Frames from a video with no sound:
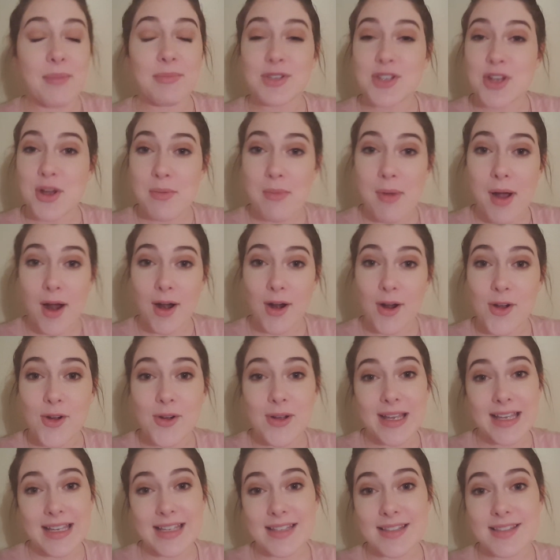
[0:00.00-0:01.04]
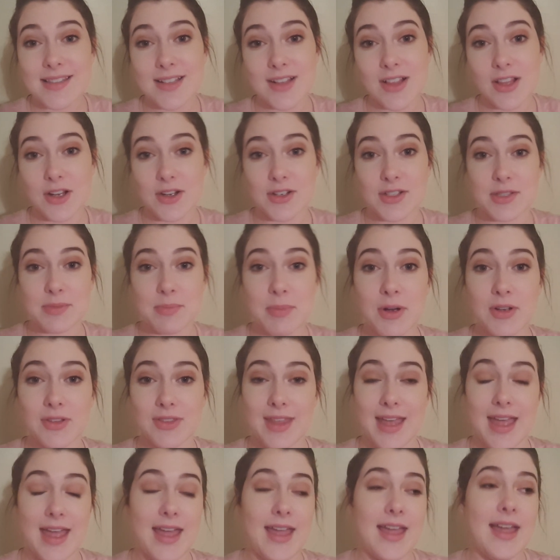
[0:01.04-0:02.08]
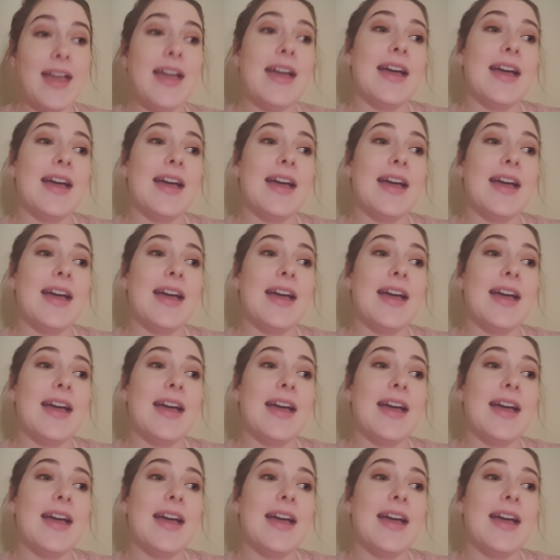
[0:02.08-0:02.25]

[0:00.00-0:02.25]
tomorrow is Clara's birthday.